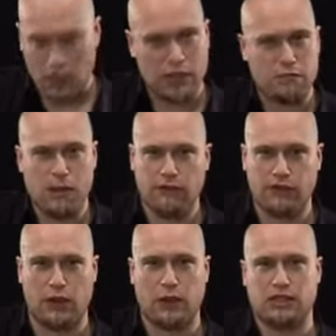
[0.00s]
And you may have
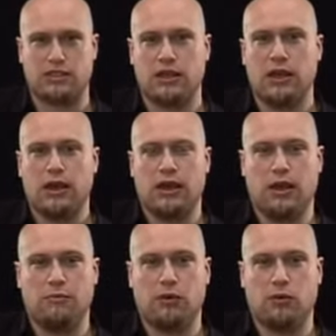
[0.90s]
noticed
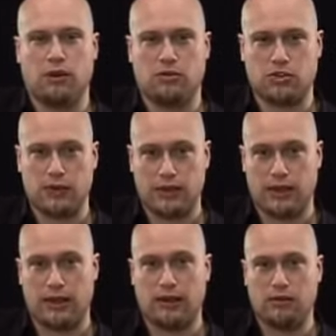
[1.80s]
that when I was doing
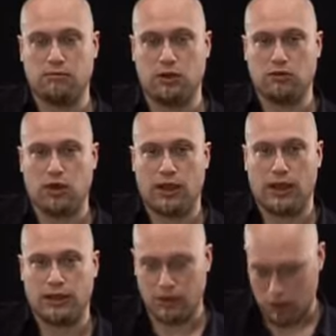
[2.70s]
that, my right
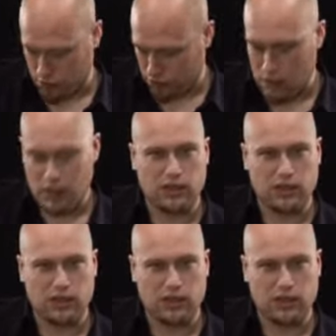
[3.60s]
hand kind of,